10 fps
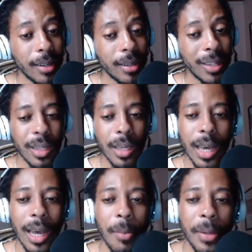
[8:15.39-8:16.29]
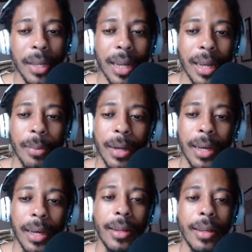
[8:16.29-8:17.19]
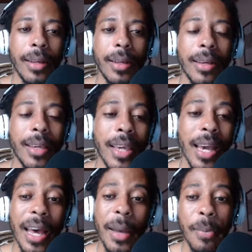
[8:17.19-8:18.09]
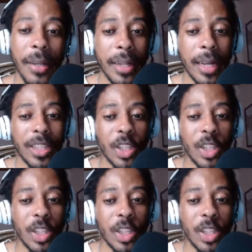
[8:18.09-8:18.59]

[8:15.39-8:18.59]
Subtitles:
She can't beat that, man. Can't beat that.